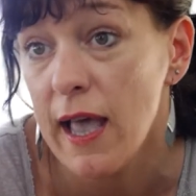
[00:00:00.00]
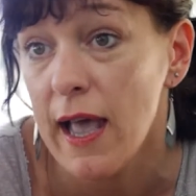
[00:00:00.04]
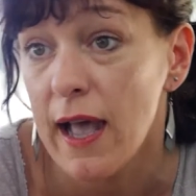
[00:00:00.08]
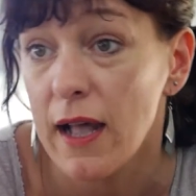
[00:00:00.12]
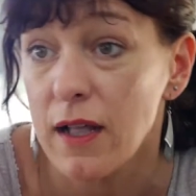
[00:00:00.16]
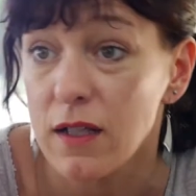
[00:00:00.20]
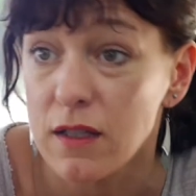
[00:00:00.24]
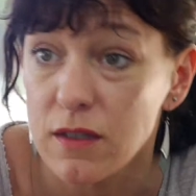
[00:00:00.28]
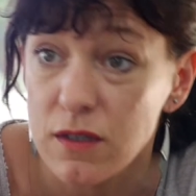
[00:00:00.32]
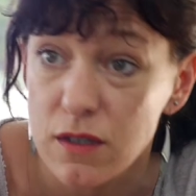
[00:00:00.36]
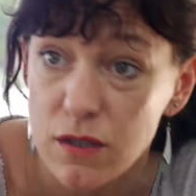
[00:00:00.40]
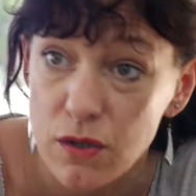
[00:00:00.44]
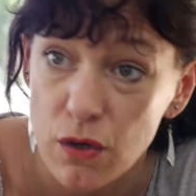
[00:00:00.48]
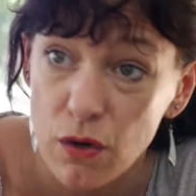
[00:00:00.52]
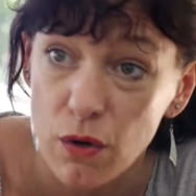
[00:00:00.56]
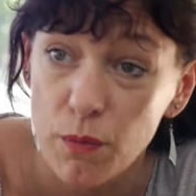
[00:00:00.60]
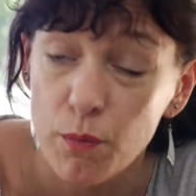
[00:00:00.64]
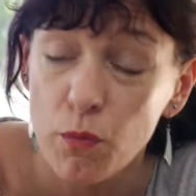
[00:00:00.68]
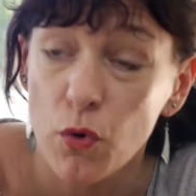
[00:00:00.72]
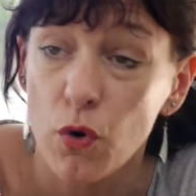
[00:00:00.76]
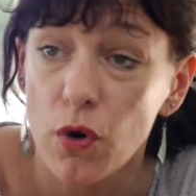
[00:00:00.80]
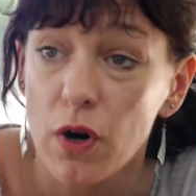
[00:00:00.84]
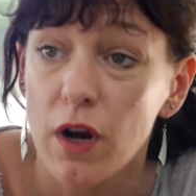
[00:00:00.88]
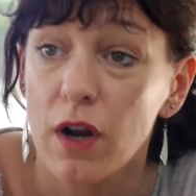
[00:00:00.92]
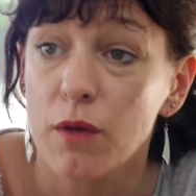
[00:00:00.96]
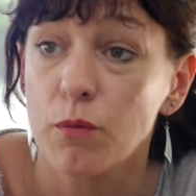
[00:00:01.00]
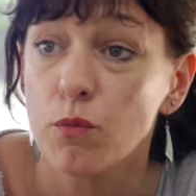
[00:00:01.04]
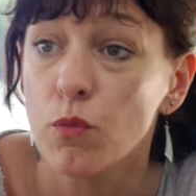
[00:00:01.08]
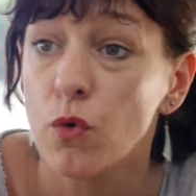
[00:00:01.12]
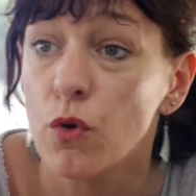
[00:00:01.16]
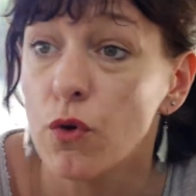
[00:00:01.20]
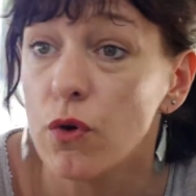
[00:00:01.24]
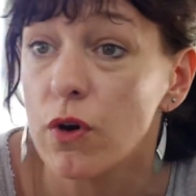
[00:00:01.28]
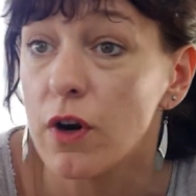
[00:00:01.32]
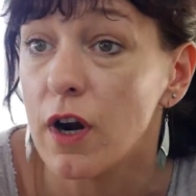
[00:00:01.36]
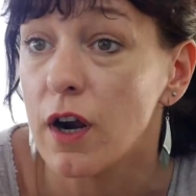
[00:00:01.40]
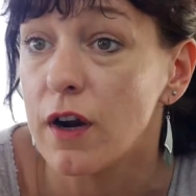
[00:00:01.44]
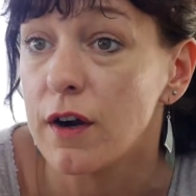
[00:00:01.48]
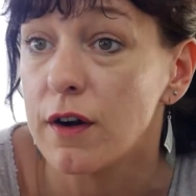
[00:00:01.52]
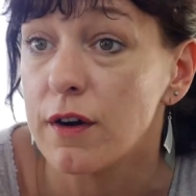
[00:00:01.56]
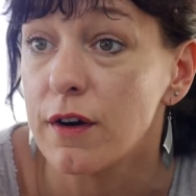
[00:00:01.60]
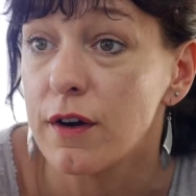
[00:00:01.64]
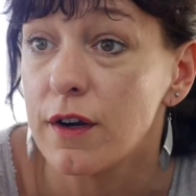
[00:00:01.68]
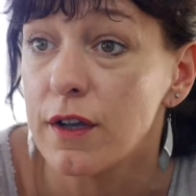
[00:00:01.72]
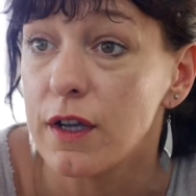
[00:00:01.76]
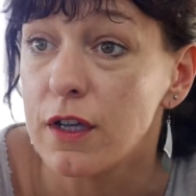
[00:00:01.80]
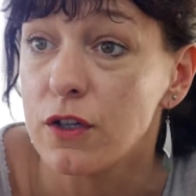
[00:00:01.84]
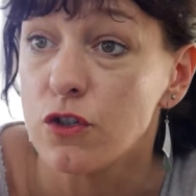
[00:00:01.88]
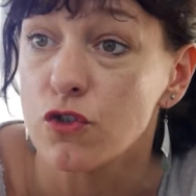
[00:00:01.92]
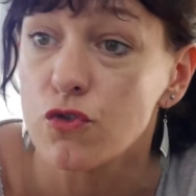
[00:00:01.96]
and so more and more are
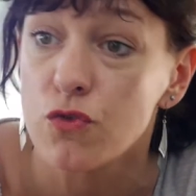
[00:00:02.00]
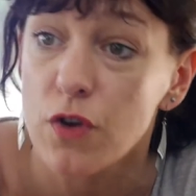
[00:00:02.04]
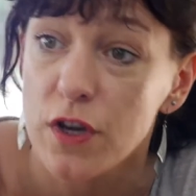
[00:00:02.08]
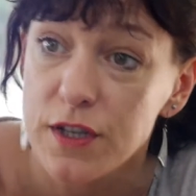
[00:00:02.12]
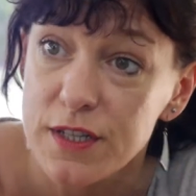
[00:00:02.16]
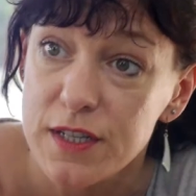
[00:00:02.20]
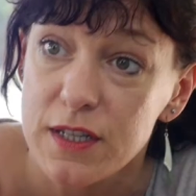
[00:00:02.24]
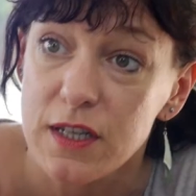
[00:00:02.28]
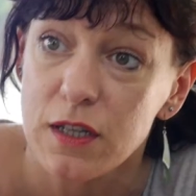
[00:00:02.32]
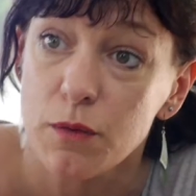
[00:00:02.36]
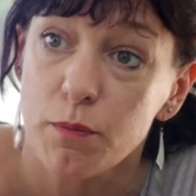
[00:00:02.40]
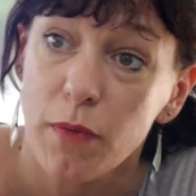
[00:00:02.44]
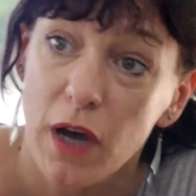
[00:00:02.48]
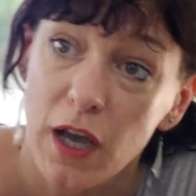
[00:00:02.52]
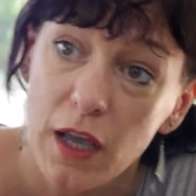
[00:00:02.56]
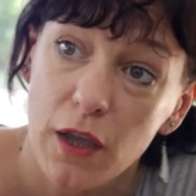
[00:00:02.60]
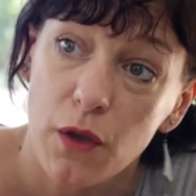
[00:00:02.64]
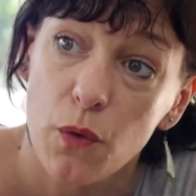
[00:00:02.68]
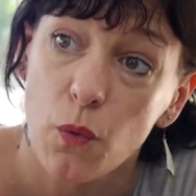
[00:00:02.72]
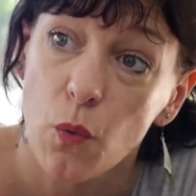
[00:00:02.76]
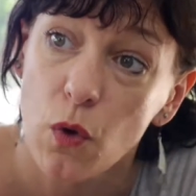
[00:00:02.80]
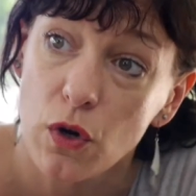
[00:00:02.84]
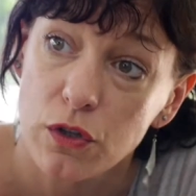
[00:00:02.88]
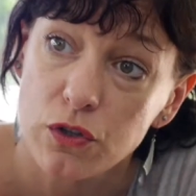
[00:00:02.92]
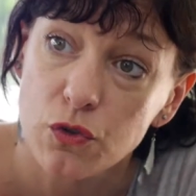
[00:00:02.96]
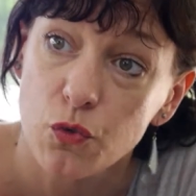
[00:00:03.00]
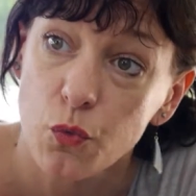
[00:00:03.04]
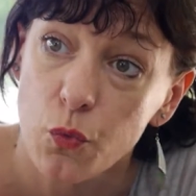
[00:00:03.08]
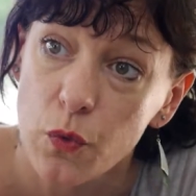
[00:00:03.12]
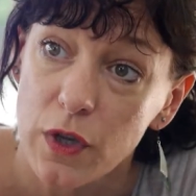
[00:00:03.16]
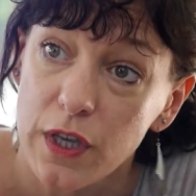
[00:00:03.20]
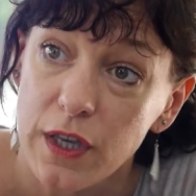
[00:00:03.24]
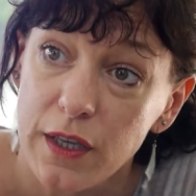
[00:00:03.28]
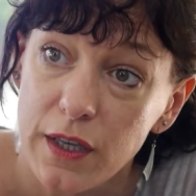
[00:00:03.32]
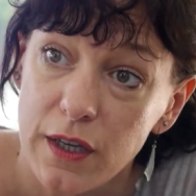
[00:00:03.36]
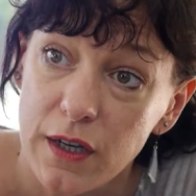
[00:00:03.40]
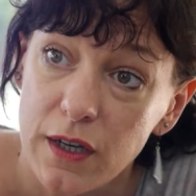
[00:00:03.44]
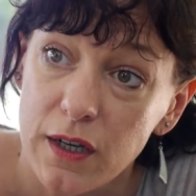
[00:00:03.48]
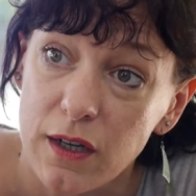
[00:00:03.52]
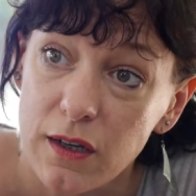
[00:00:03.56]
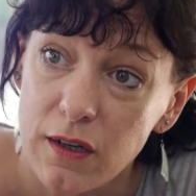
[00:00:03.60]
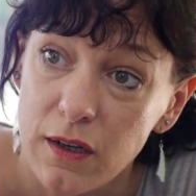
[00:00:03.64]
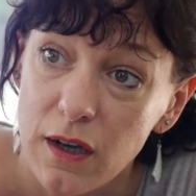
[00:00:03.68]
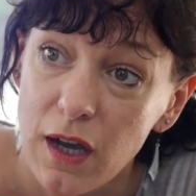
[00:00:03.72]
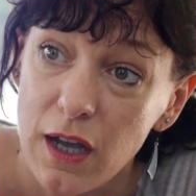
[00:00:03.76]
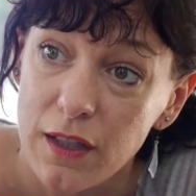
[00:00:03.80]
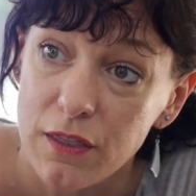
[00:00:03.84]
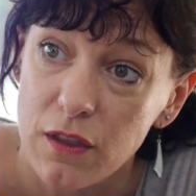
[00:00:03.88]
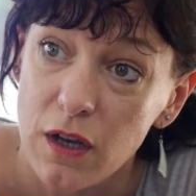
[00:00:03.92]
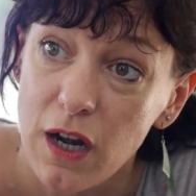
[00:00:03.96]
interested by what we
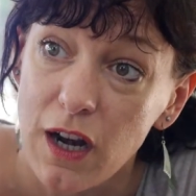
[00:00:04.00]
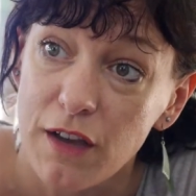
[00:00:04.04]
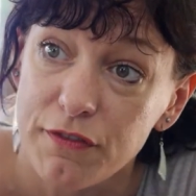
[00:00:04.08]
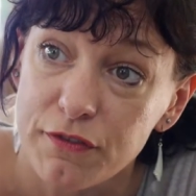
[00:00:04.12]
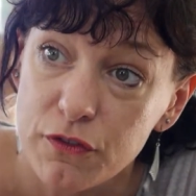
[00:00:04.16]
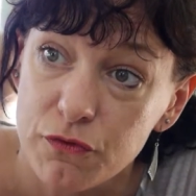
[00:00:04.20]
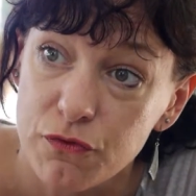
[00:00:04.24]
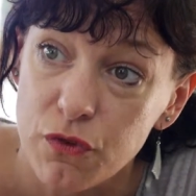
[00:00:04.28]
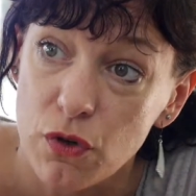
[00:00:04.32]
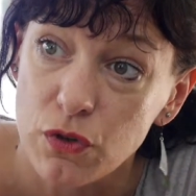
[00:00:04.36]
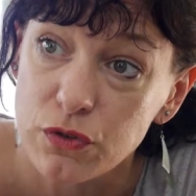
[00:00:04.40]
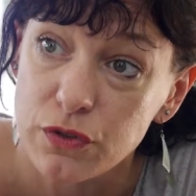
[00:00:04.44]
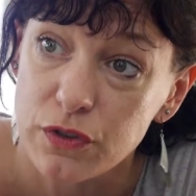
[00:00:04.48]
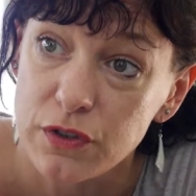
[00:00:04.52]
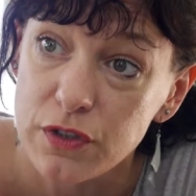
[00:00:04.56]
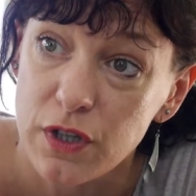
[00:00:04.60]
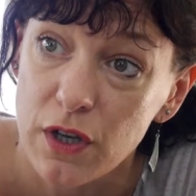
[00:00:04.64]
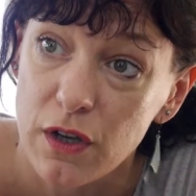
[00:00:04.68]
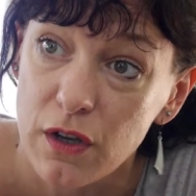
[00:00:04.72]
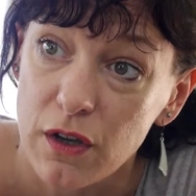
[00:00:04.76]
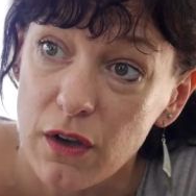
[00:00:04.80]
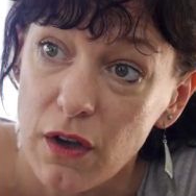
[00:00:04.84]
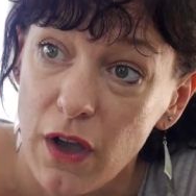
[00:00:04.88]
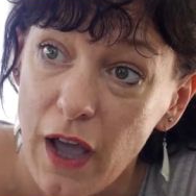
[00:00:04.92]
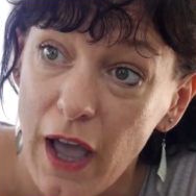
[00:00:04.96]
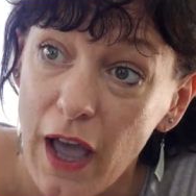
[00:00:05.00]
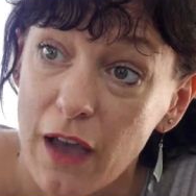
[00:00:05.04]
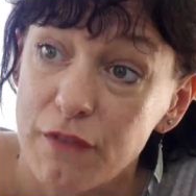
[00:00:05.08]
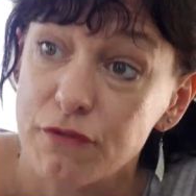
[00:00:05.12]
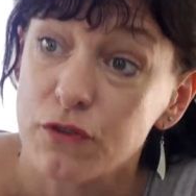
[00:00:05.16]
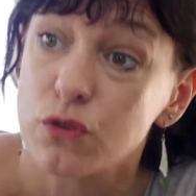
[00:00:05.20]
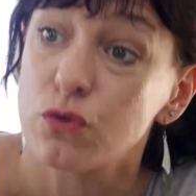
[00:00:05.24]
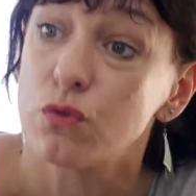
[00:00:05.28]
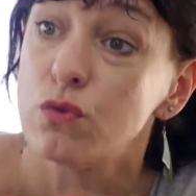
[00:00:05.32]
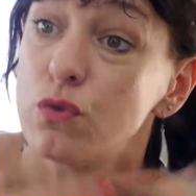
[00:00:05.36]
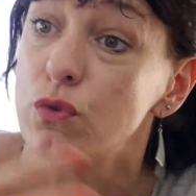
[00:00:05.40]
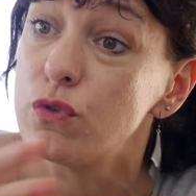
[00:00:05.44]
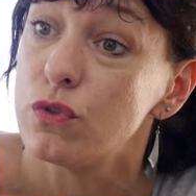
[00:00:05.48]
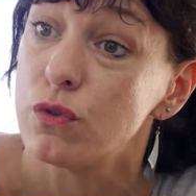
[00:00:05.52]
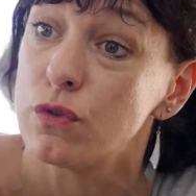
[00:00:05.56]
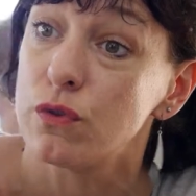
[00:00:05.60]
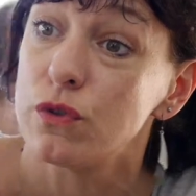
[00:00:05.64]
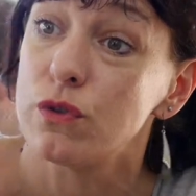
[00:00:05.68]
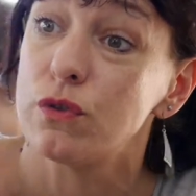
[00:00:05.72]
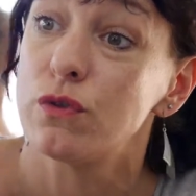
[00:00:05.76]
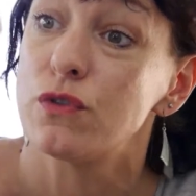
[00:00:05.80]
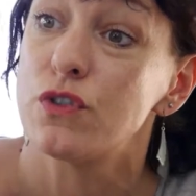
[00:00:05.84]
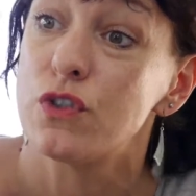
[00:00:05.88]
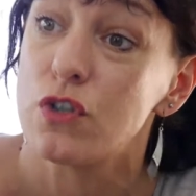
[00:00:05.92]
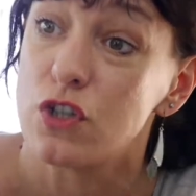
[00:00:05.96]
at the Left Front have
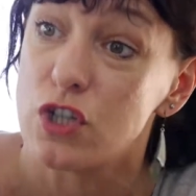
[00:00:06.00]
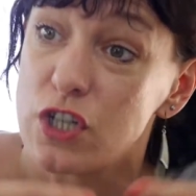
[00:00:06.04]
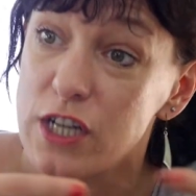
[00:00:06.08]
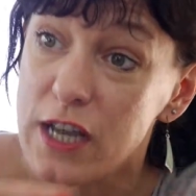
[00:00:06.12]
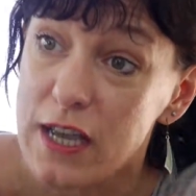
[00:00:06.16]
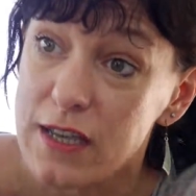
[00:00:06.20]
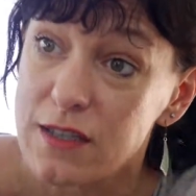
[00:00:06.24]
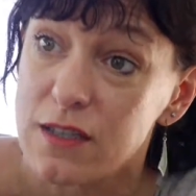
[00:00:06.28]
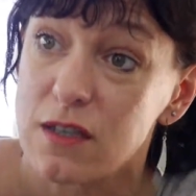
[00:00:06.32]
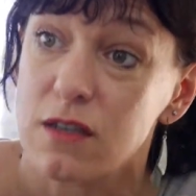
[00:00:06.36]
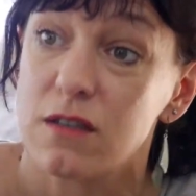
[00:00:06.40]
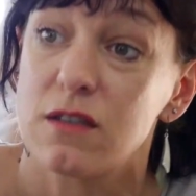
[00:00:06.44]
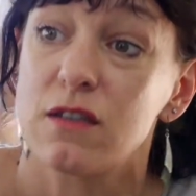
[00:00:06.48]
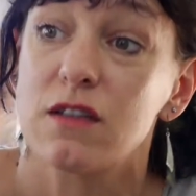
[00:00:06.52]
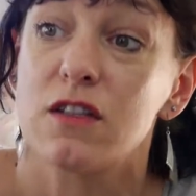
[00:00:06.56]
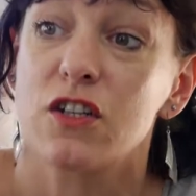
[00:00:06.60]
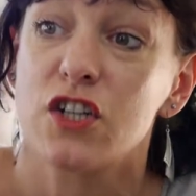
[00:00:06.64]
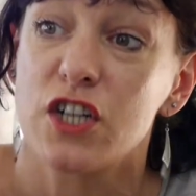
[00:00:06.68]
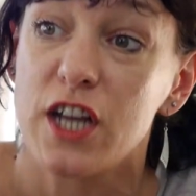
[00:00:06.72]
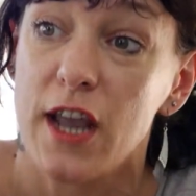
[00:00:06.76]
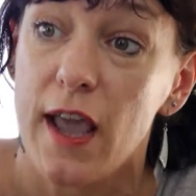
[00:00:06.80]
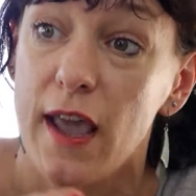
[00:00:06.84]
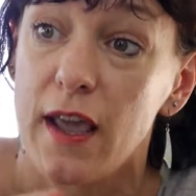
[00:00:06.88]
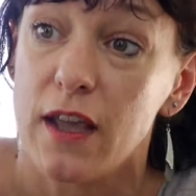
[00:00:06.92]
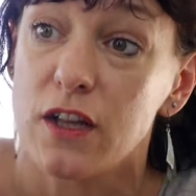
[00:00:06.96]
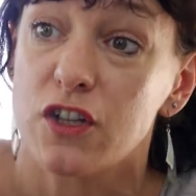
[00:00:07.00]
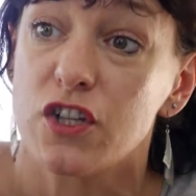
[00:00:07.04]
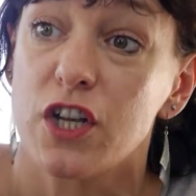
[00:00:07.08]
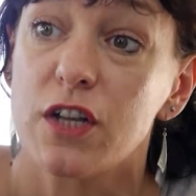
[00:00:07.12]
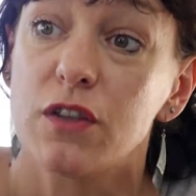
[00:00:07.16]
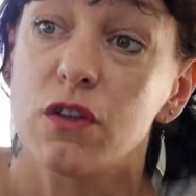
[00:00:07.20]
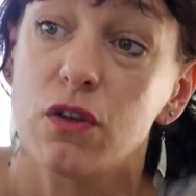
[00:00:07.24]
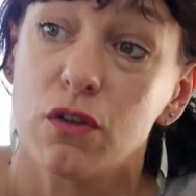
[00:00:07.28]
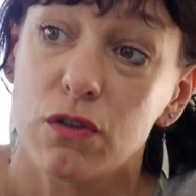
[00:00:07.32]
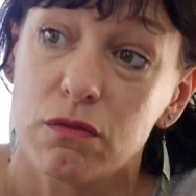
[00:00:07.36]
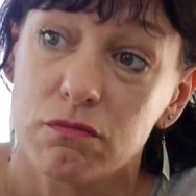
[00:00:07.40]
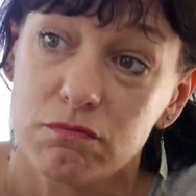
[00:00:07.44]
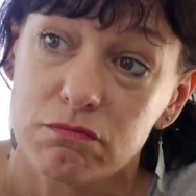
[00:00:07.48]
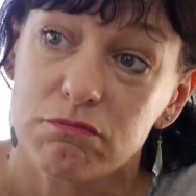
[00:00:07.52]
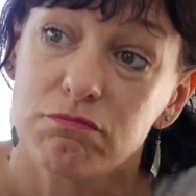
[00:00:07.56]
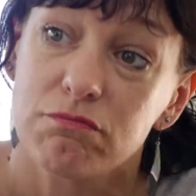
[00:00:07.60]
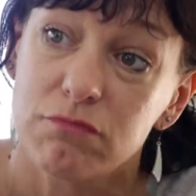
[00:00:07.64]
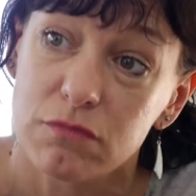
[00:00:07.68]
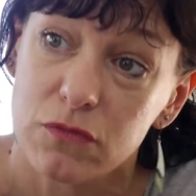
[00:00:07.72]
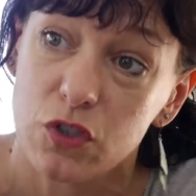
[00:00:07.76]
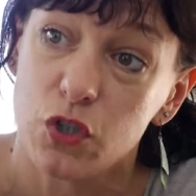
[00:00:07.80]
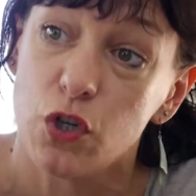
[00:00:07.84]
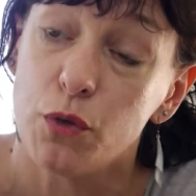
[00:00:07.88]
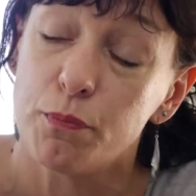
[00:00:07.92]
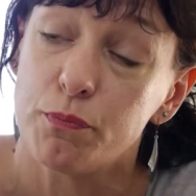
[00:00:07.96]
to suggest as a change and a
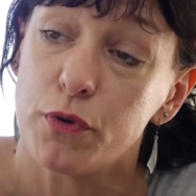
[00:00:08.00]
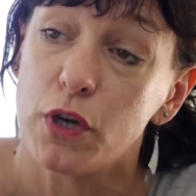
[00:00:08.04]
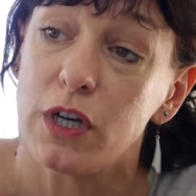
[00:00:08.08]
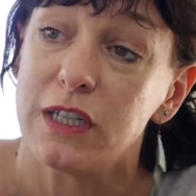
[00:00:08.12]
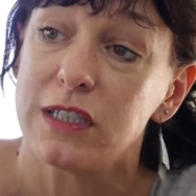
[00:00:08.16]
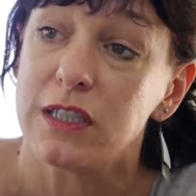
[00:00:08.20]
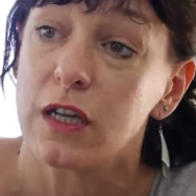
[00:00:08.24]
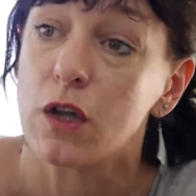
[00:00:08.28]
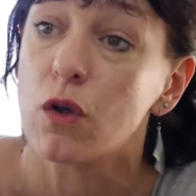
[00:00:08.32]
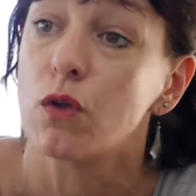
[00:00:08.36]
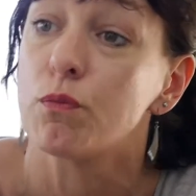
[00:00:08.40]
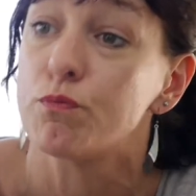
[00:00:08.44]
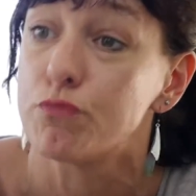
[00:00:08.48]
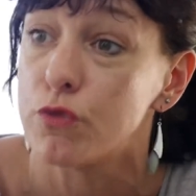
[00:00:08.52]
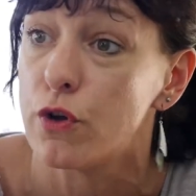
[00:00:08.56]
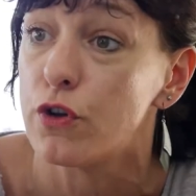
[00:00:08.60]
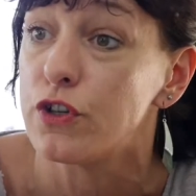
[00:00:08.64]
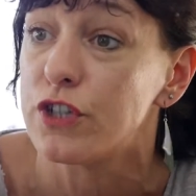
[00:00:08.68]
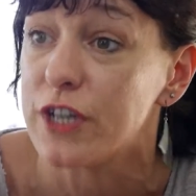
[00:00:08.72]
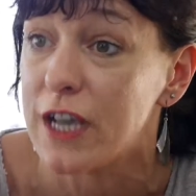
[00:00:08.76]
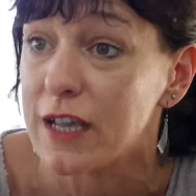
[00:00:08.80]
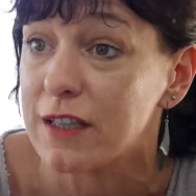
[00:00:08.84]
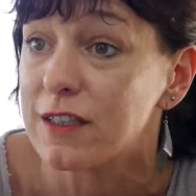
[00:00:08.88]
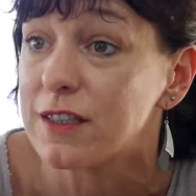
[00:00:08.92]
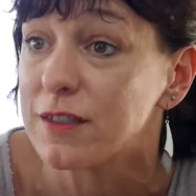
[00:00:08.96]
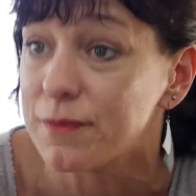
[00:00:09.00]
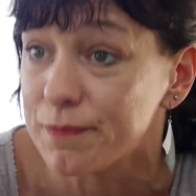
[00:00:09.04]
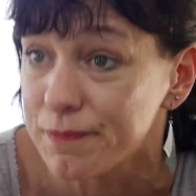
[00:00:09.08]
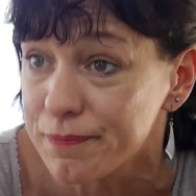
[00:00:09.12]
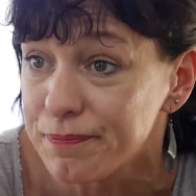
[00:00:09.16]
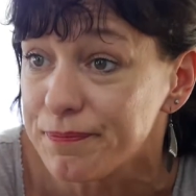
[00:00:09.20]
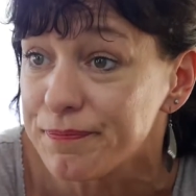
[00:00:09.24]
new political project.